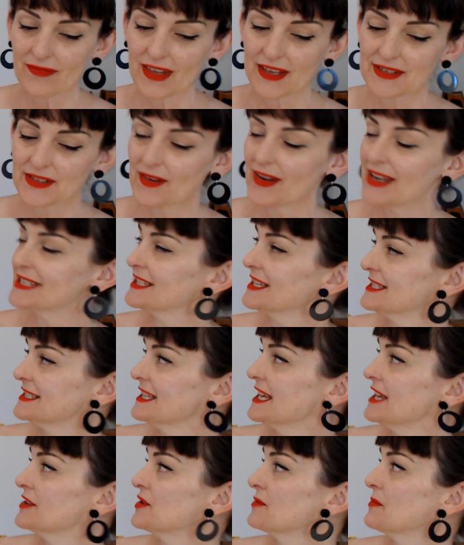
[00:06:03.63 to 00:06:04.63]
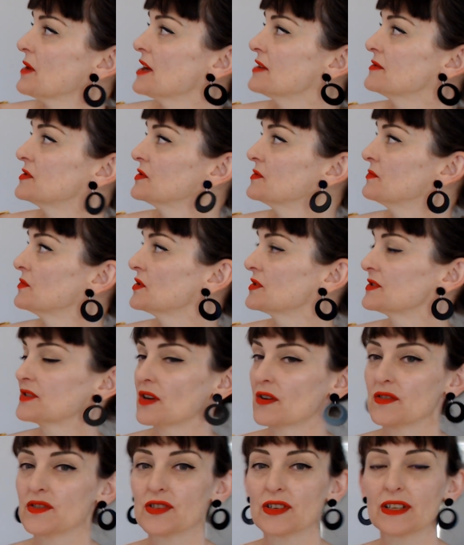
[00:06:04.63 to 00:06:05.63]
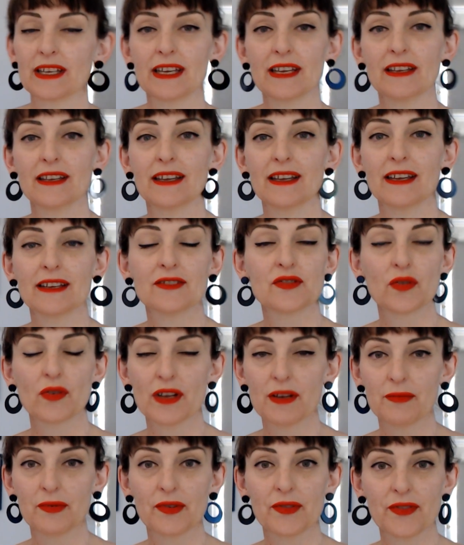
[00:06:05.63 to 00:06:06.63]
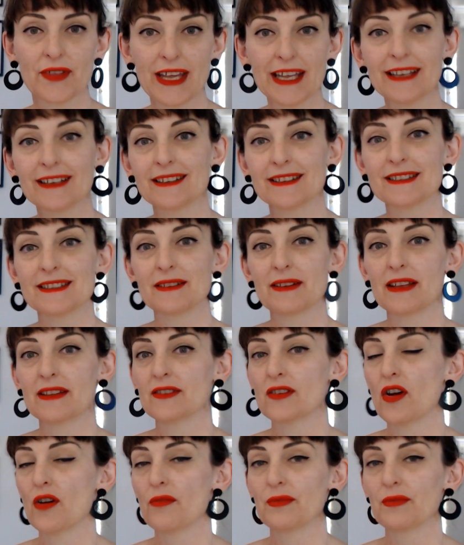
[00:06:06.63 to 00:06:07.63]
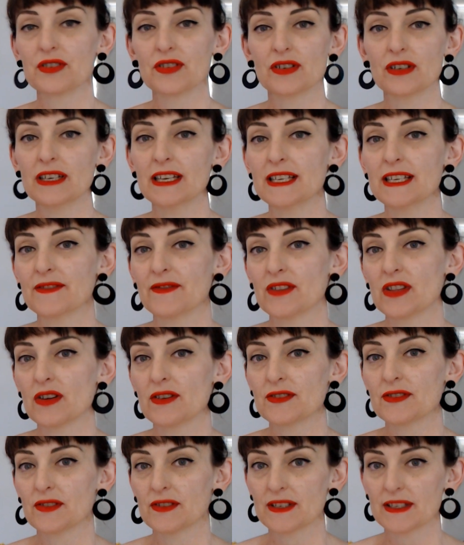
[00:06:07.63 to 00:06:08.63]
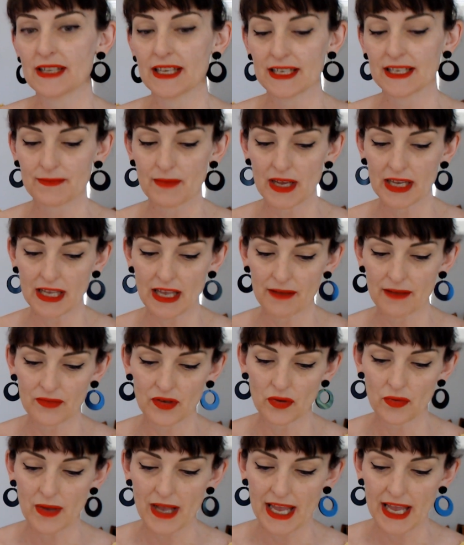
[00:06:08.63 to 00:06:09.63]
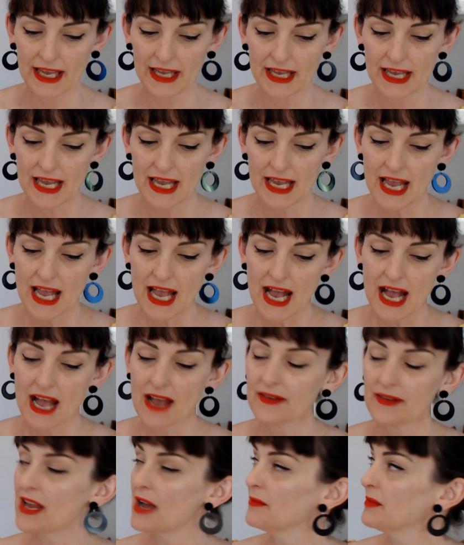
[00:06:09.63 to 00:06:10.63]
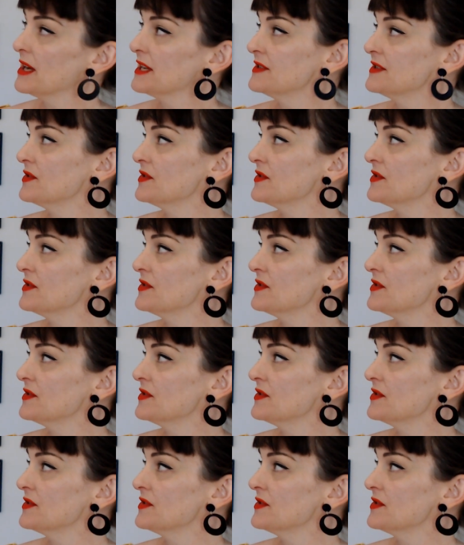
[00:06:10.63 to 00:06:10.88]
So as I said, you might do more socially enjoyable things, and opportunities for those sorts of things might come your way. Now,